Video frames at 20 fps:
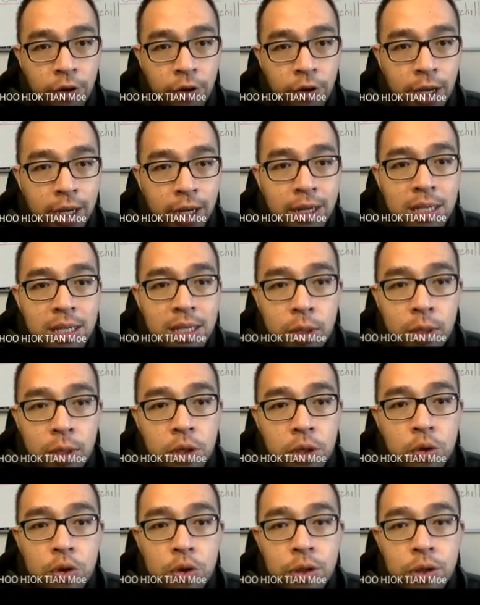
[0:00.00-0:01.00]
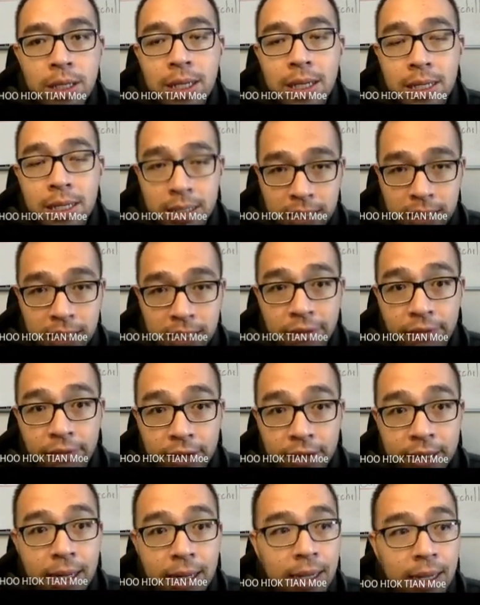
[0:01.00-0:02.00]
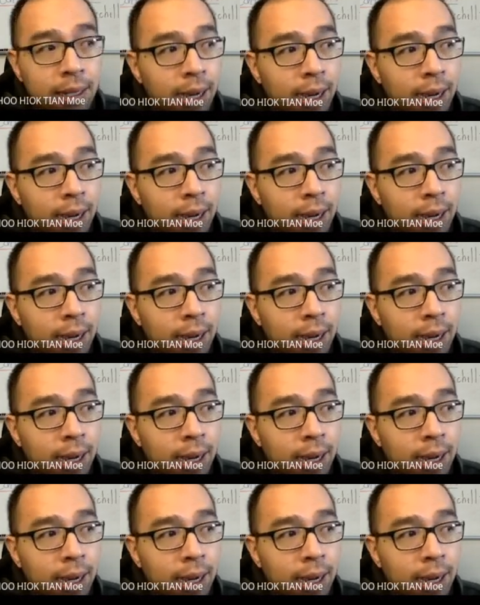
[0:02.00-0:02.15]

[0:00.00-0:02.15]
Okay, this one usually is given lah.